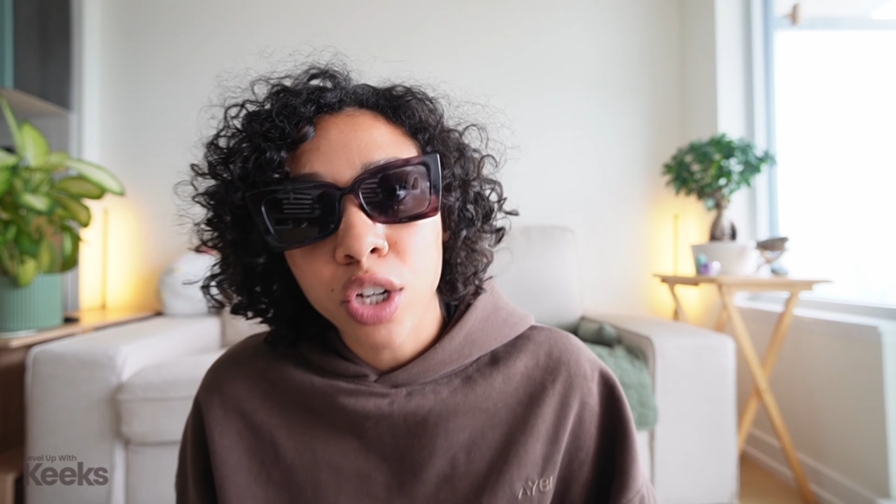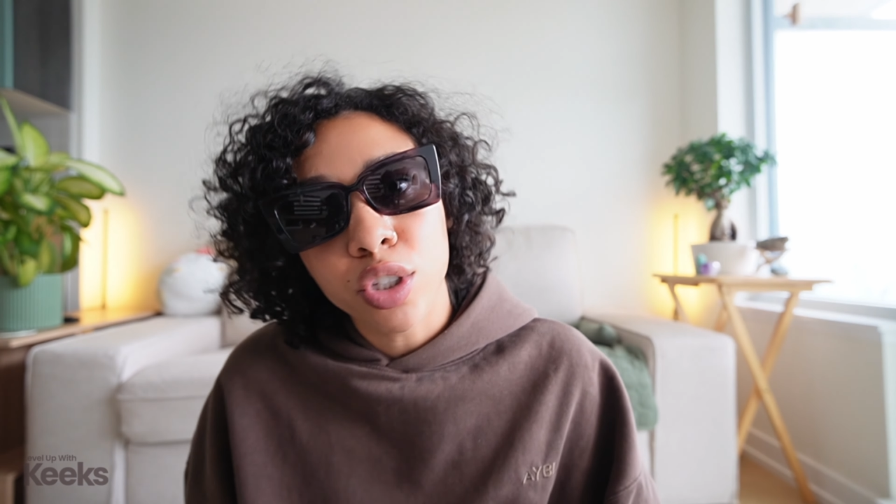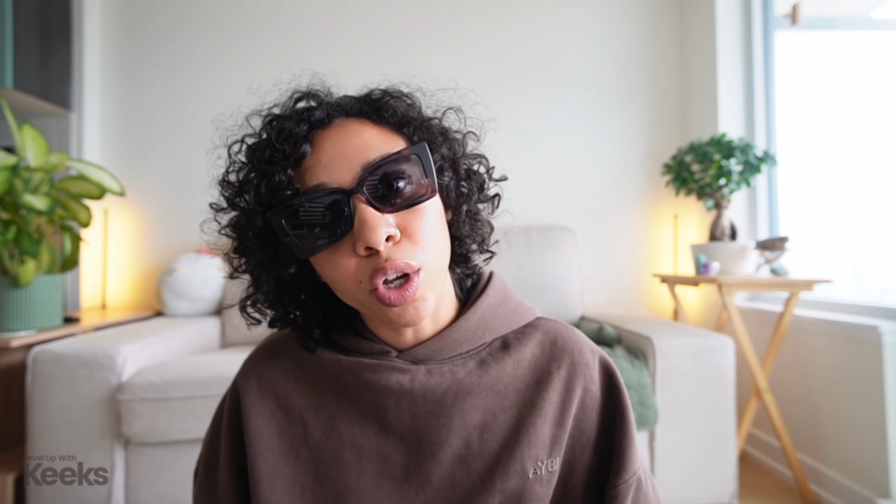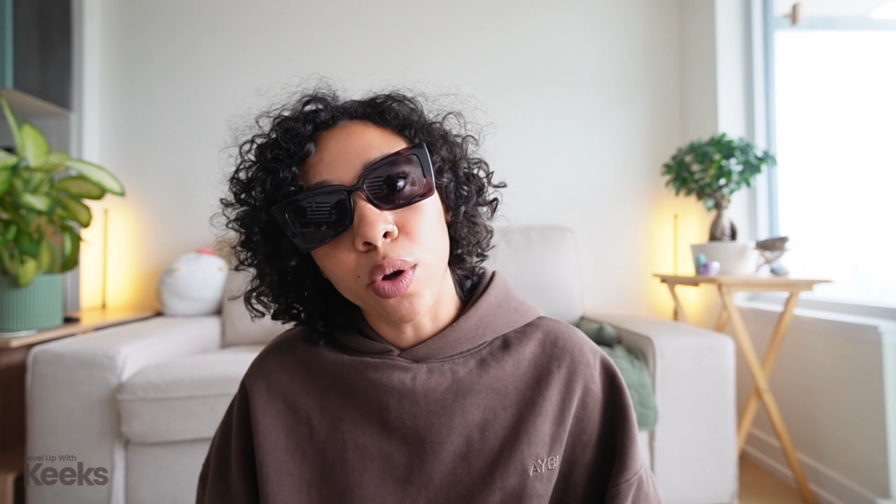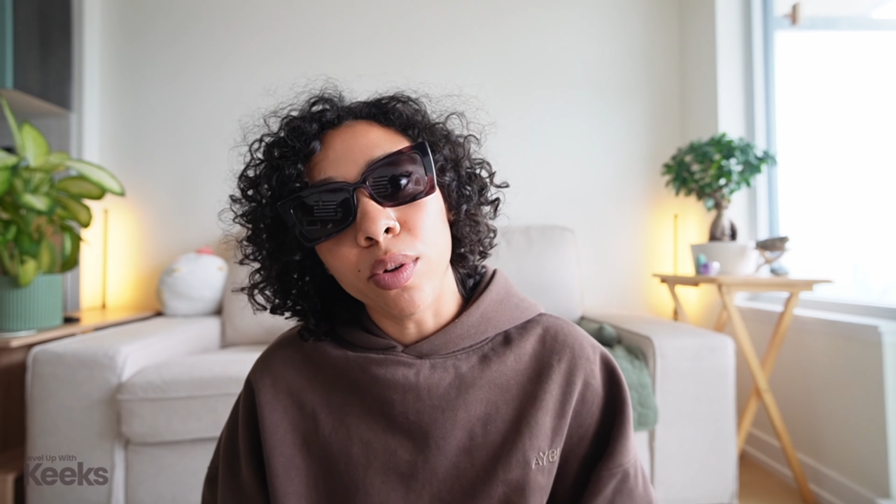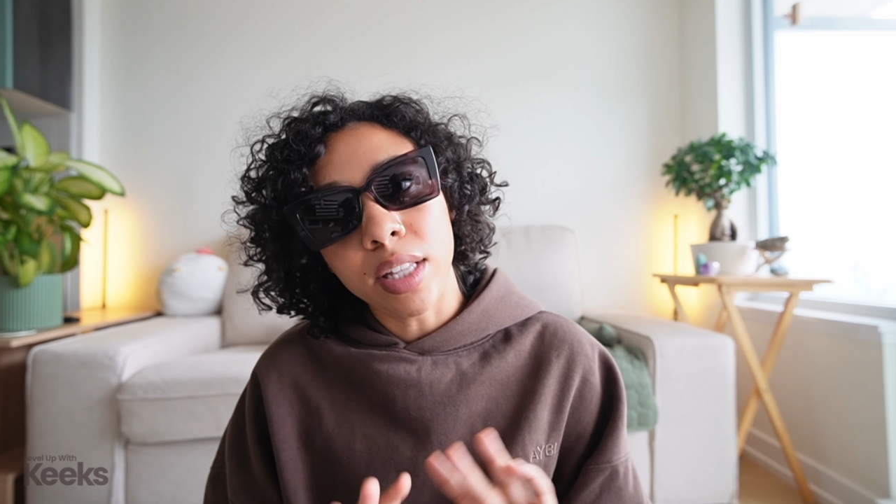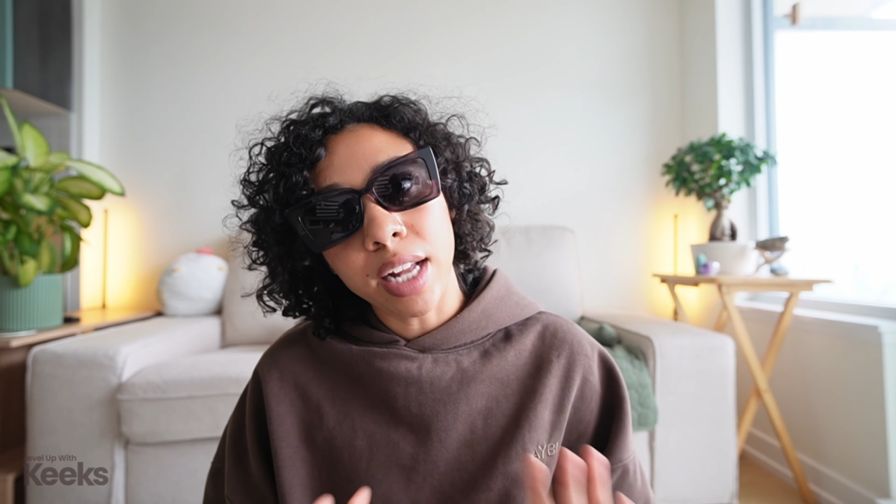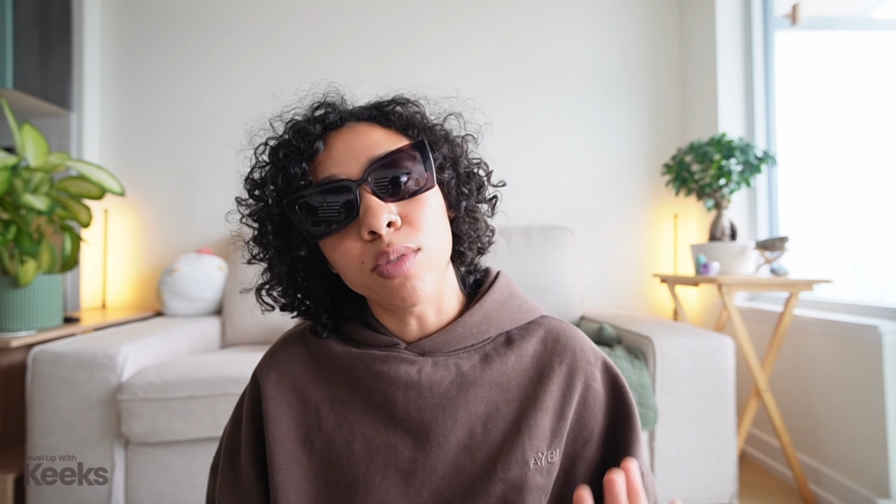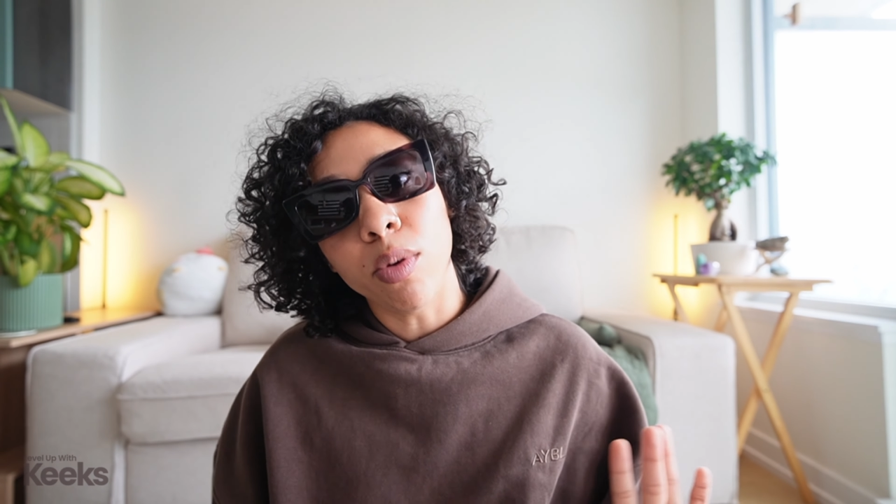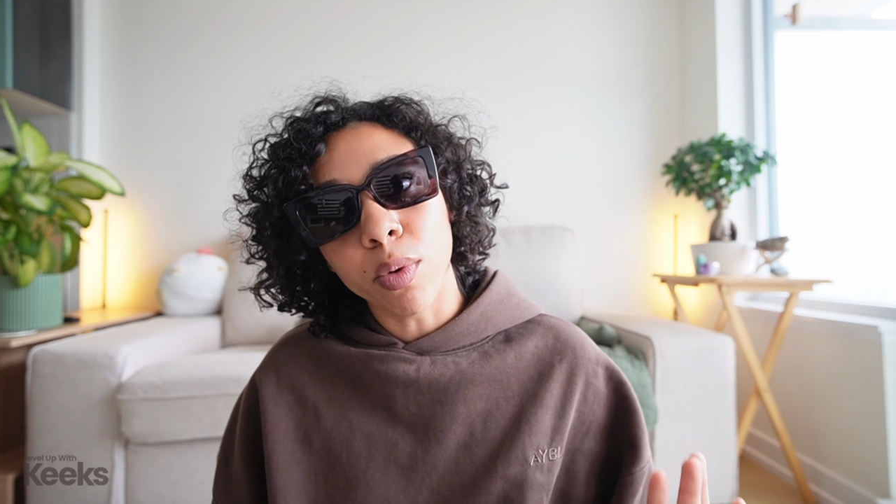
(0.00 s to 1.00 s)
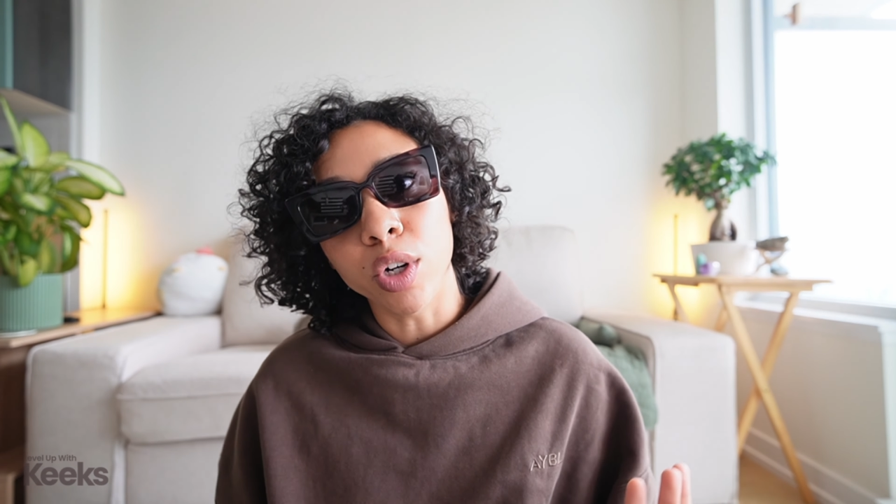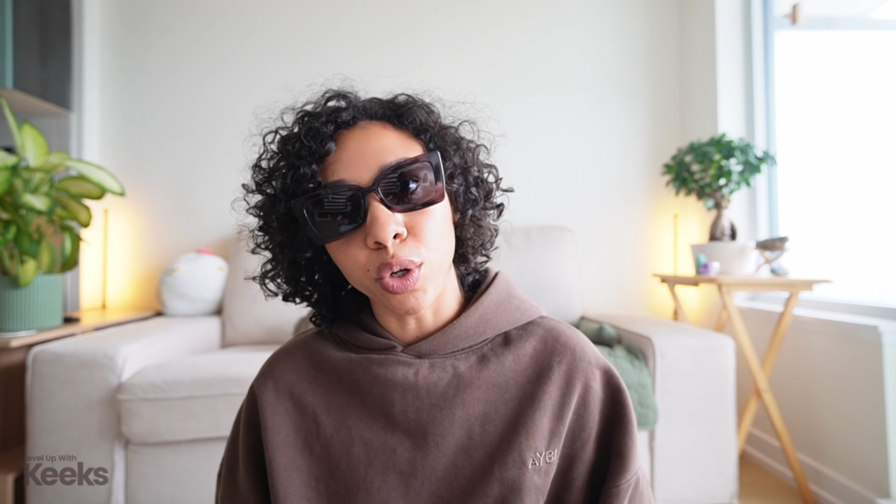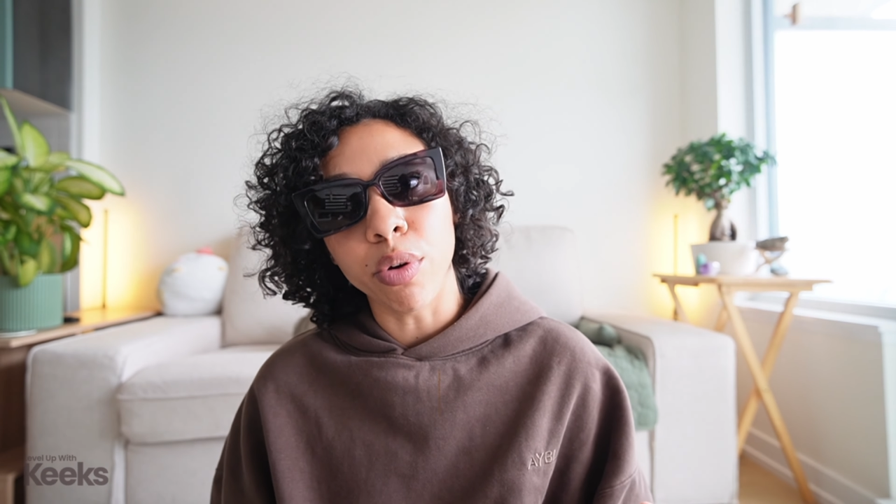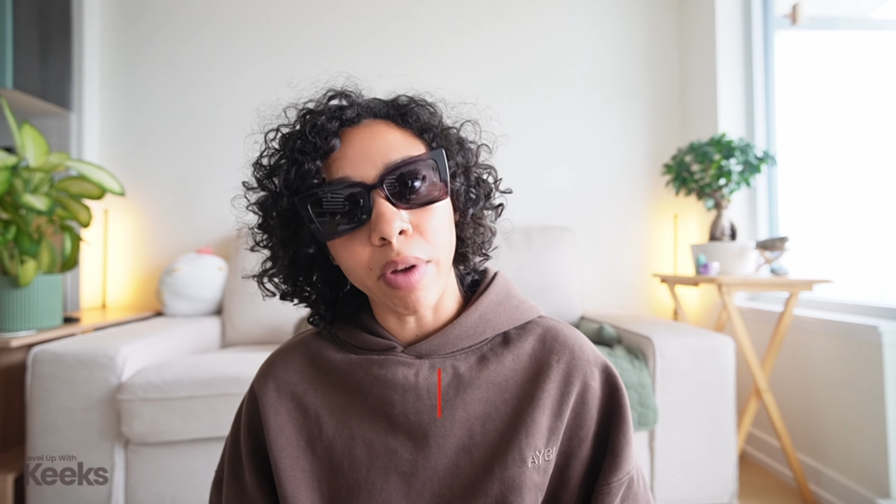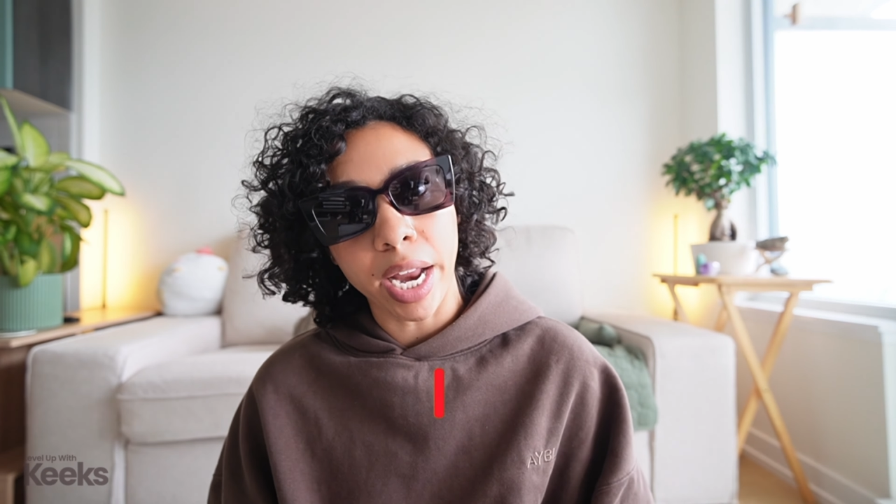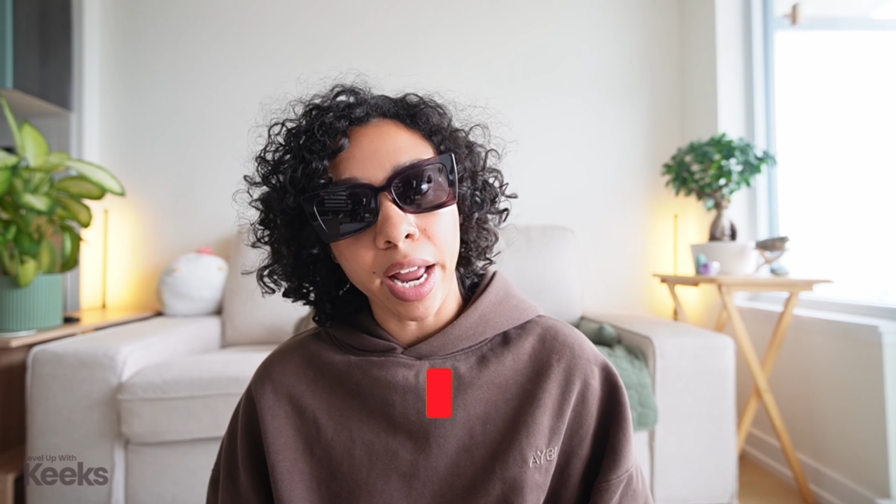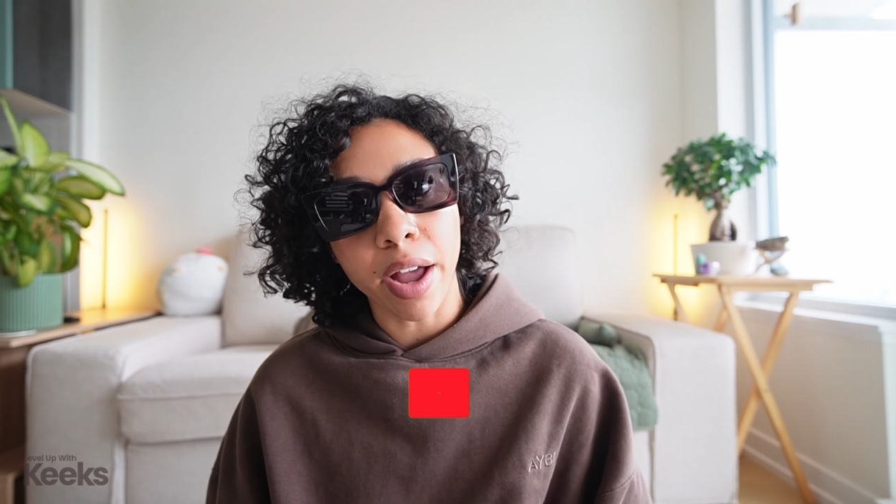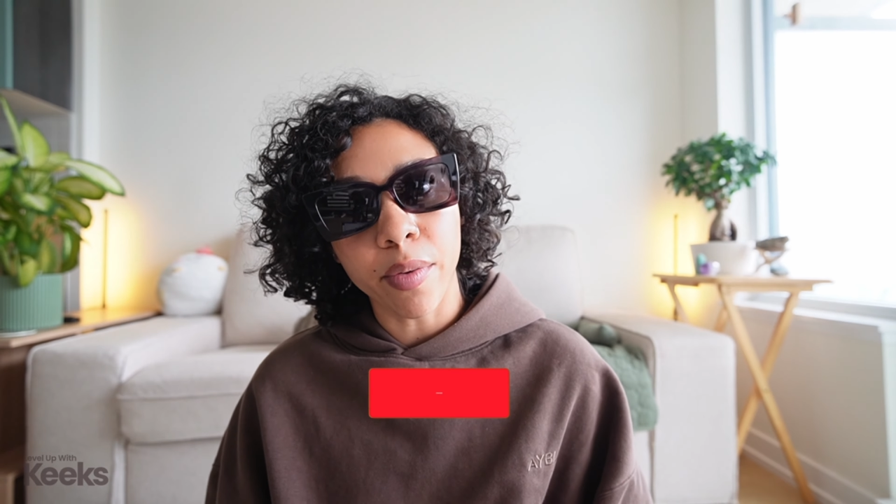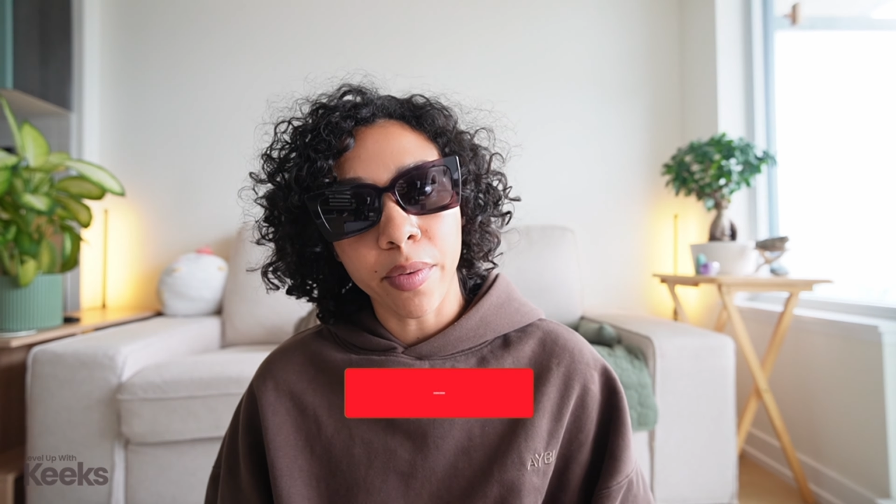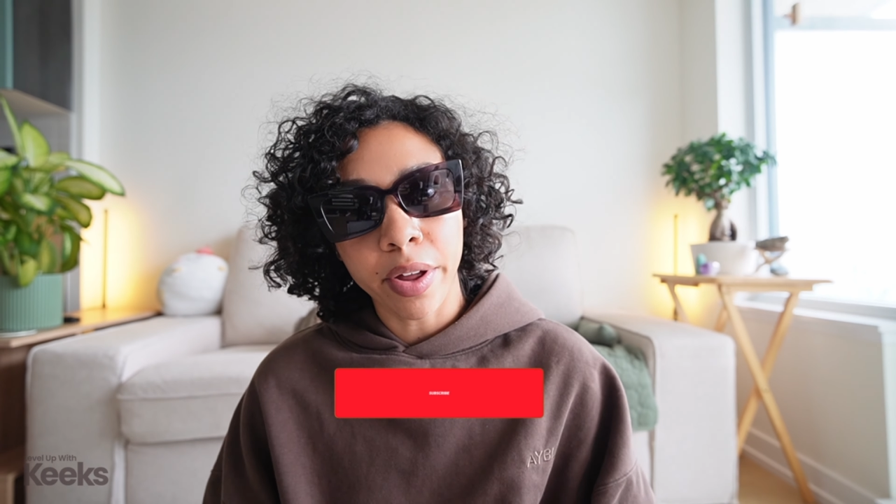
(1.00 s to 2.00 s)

So that's what we're doing right now.